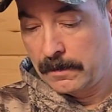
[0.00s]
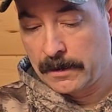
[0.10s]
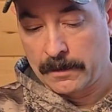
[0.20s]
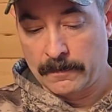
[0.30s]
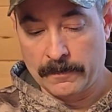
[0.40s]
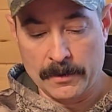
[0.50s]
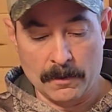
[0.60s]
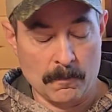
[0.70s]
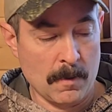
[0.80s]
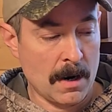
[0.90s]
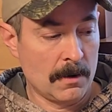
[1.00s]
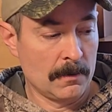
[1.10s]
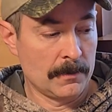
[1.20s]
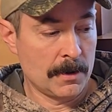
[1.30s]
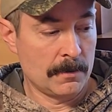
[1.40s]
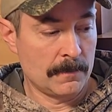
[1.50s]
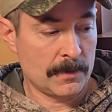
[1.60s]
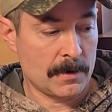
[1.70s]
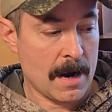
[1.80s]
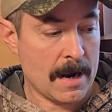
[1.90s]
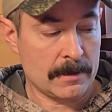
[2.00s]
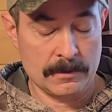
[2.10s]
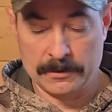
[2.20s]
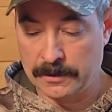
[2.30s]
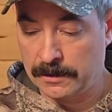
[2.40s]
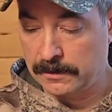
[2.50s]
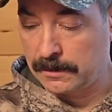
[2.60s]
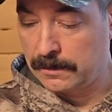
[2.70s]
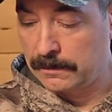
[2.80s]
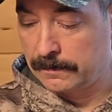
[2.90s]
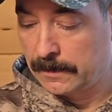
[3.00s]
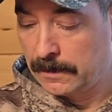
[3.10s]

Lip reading: they're well known for their accuracy, so